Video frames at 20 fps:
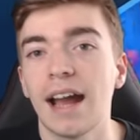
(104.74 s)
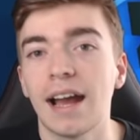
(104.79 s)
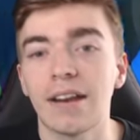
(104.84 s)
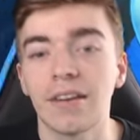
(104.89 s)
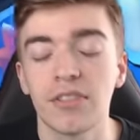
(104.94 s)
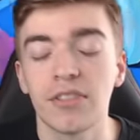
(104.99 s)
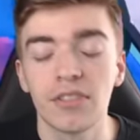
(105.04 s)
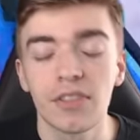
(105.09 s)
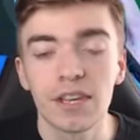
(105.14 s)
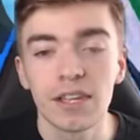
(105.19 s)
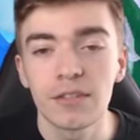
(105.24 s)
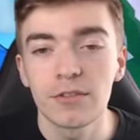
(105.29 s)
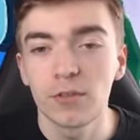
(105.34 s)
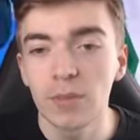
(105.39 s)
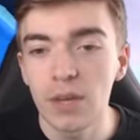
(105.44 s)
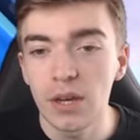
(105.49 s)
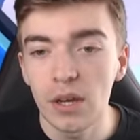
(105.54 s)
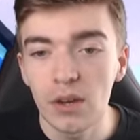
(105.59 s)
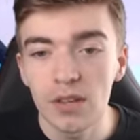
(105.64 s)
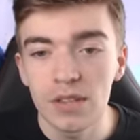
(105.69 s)
and things
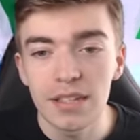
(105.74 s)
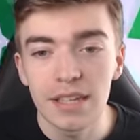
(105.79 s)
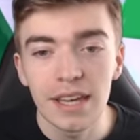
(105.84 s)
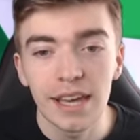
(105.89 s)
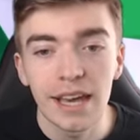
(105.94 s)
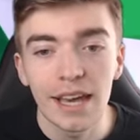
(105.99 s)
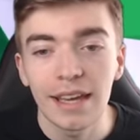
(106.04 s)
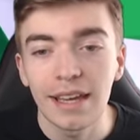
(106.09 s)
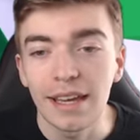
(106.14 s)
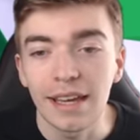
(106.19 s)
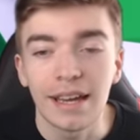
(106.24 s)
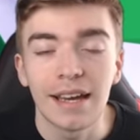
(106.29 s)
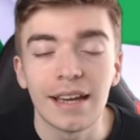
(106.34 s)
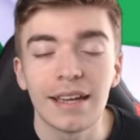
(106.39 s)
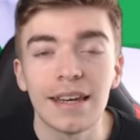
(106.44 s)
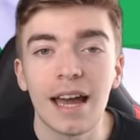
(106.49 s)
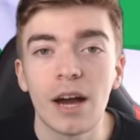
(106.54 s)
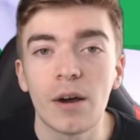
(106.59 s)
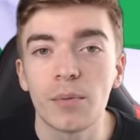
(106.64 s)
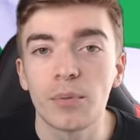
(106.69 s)
from the Aussie egg
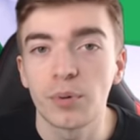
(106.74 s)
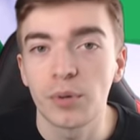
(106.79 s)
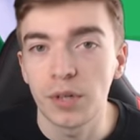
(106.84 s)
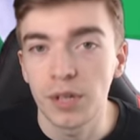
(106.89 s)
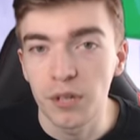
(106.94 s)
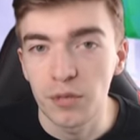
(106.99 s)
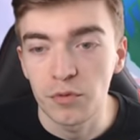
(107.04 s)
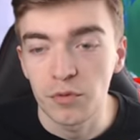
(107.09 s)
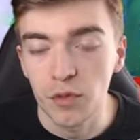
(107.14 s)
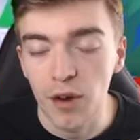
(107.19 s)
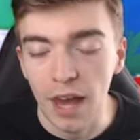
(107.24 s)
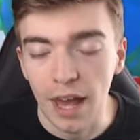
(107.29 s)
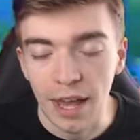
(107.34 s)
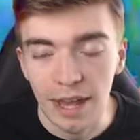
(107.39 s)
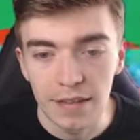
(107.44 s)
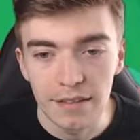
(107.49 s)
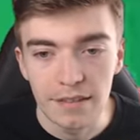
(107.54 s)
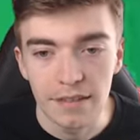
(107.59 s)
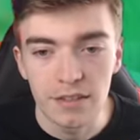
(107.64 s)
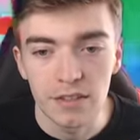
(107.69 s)
are now pretty
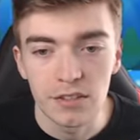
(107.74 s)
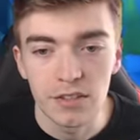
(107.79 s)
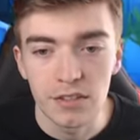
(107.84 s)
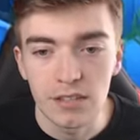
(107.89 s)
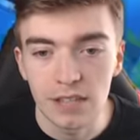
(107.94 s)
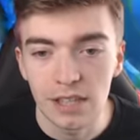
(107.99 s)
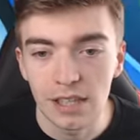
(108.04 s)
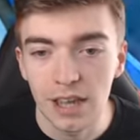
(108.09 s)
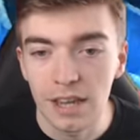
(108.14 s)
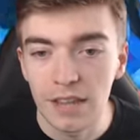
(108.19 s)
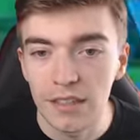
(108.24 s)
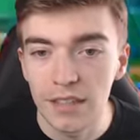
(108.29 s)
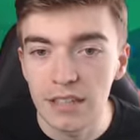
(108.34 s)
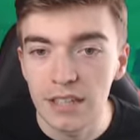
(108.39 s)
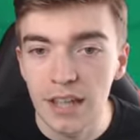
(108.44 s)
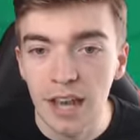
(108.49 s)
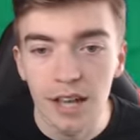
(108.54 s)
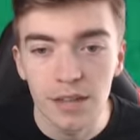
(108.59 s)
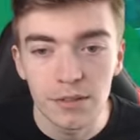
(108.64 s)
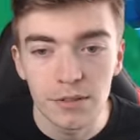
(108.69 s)
rare, such as like the
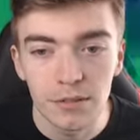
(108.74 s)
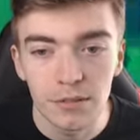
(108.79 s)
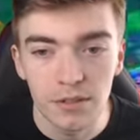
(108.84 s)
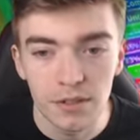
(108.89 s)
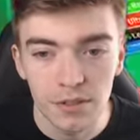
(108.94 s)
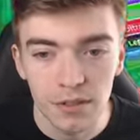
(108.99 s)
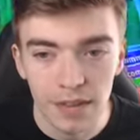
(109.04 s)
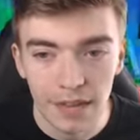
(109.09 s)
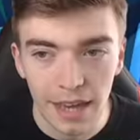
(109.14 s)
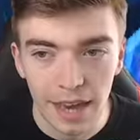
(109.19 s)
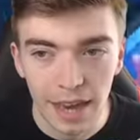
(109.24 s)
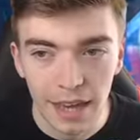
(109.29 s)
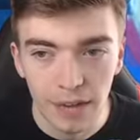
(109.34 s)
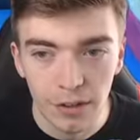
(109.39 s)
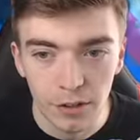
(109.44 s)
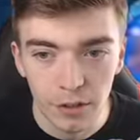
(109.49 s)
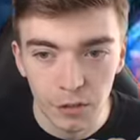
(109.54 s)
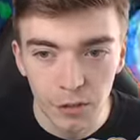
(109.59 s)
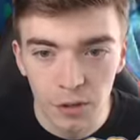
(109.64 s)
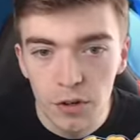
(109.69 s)
turtles or the
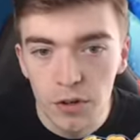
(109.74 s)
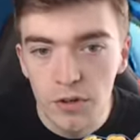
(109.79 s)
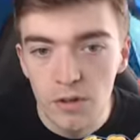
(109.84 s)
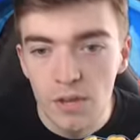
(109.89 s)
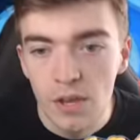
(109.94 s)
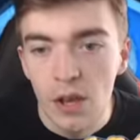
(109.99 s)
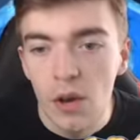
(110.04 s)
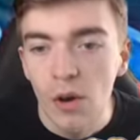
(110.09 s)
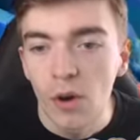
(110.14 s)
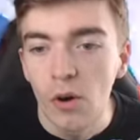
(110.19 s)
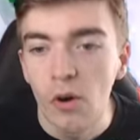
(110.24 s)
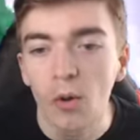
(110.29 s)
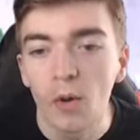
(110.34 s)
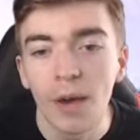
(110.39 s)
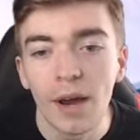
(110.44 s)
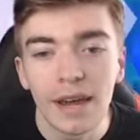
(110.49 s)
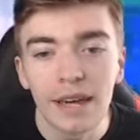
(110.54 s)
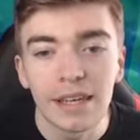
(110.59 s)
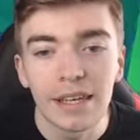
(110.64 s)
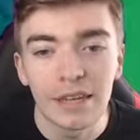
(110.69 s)
kangaroos
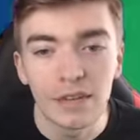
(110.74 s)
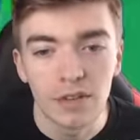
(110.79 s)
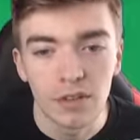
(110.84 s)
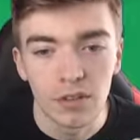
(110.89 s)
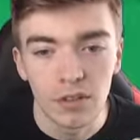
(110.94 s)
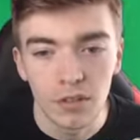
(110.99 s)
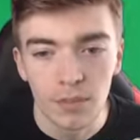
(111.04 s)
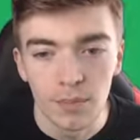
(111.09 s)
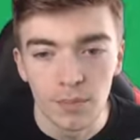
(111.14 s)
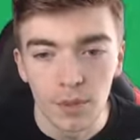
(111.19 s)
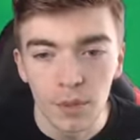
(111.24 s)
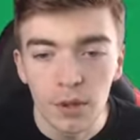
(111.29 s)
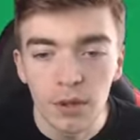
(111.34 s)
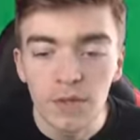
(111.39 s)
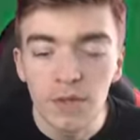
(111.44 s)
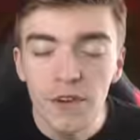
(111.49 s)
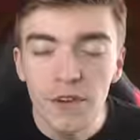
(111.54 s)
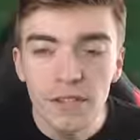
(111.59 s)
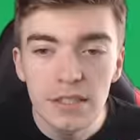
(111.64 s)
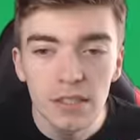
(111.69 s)
or any of them. But what
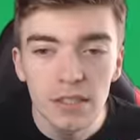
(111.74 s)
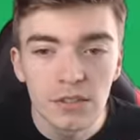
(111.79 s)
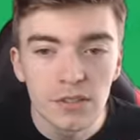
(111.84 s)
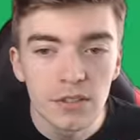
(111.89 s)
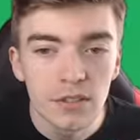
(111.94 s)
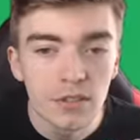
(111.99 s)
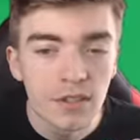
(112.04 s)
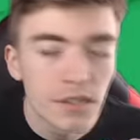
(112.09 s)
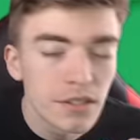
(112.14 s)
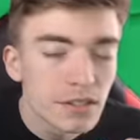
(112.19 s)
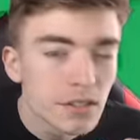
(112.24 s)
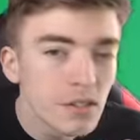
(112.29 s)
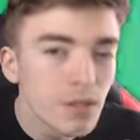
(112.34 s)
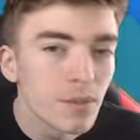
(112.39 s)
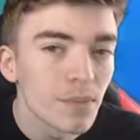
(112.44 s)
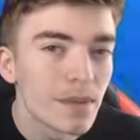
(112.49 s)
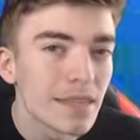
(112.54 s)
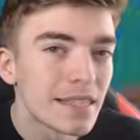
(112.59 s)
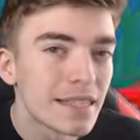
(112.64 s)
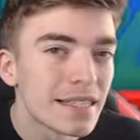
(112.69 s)
if I told you that
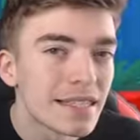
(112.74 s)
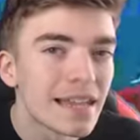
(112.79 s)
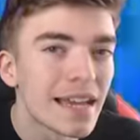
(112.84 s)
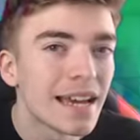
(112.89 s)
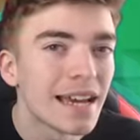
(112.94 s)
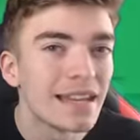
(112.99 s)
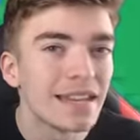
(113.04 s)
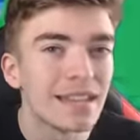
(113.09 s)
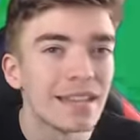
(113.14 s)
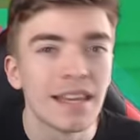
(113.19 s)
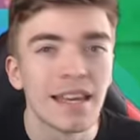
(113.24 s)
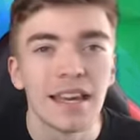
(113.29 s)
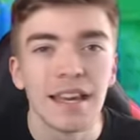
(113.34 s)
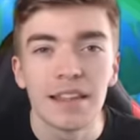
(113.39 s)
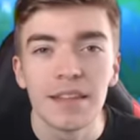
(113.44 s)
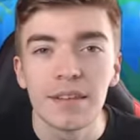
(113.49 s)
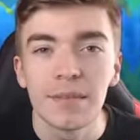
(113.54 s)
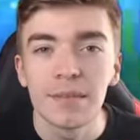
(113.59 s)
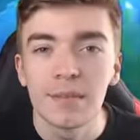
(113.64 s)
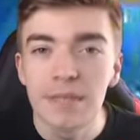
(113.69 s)
Adopt Me said
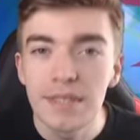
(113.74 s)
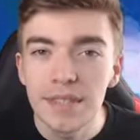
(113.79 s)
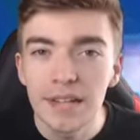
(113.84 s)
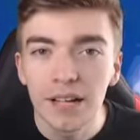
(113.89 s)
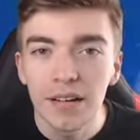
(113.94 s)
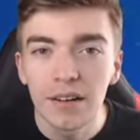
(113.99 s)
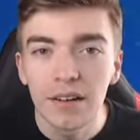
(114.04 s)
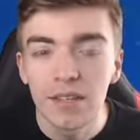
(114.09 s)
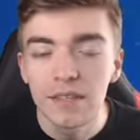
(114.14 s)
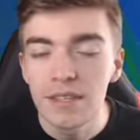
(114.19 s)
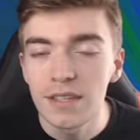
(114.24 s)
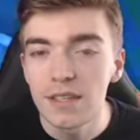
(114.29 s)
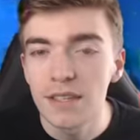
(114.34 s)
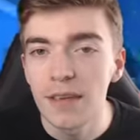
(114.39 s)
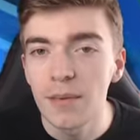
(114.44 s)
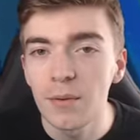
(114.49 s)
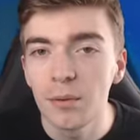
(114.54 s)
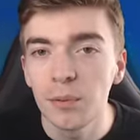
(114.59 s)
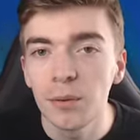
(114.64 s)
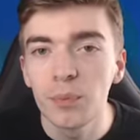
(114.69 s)
themselves that
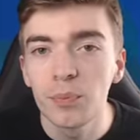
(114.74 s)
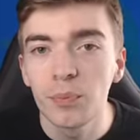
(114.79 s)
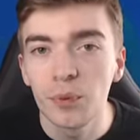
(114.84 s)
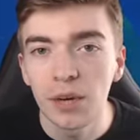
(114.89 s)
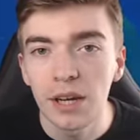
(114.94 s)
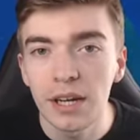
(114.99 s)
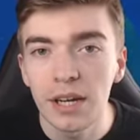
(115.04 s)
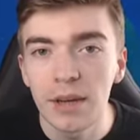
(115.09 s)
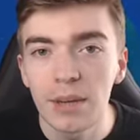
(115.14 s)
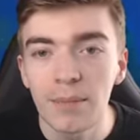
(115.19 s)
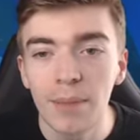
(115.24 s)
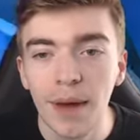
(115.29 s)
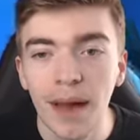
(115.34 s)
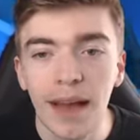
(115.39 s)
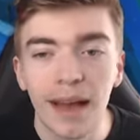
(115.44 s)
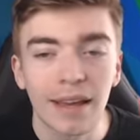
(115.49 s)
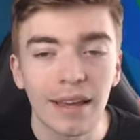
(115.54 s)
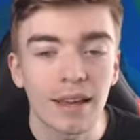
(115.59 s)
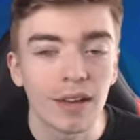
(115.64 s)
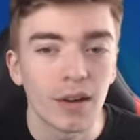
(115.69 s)
they will bring
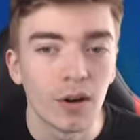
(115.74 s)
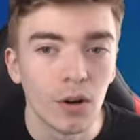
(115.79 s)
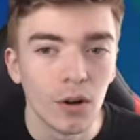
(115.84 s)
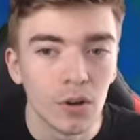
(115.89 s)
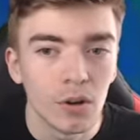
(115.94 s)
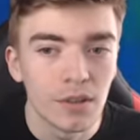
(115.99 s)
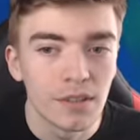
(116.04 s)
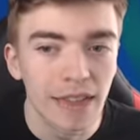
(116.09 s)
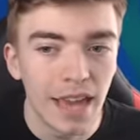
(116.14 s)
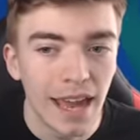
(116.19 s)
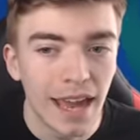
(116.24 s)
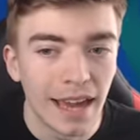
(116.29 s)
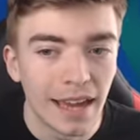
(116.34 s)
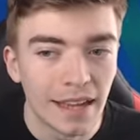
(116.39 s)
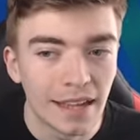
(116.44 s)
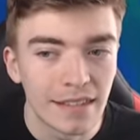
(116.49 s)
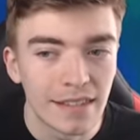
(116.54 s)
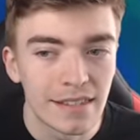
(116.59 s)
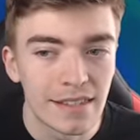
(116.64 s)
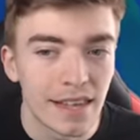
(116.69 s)
back old
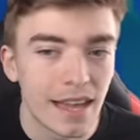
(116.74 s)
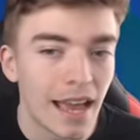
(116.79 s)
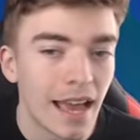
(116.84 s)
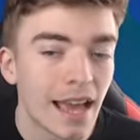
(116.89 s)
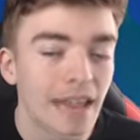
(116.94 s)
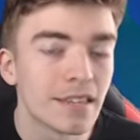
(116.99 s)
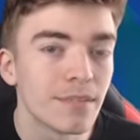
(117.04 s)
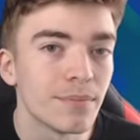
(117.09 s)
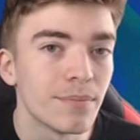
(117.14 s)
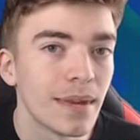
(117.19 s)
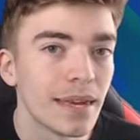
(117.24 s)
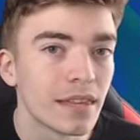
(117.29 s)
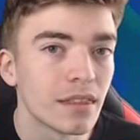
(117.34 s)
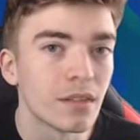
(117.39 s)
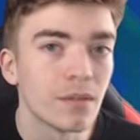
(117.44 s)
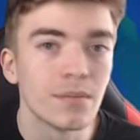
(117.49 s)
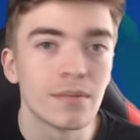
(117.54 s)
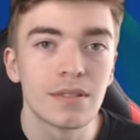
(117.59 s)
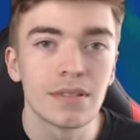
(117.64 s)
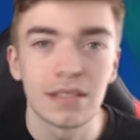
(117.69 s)
eggs and make
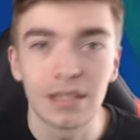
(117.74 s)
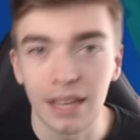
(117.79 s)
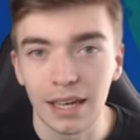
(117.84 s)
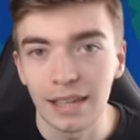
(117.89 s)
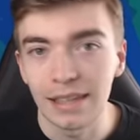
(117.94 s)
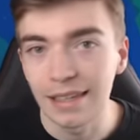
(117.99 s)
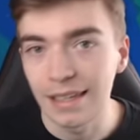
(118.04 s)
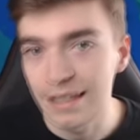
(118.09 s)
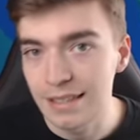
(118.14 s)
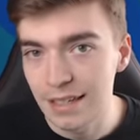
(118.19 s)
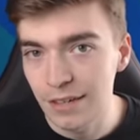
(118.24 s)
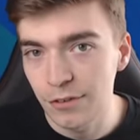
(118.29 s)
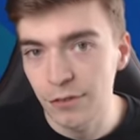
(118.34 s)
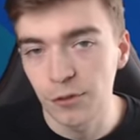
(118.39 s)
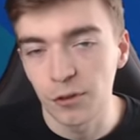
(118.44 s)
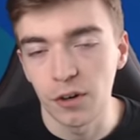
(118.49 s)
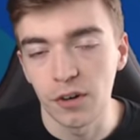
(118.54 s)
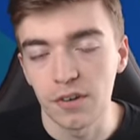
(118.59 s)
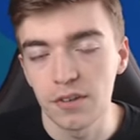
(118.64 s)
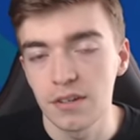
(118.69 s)
them slightly
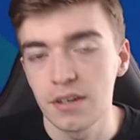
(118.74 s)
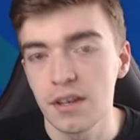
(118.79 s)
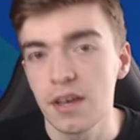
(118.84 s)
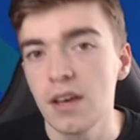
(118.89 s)
different?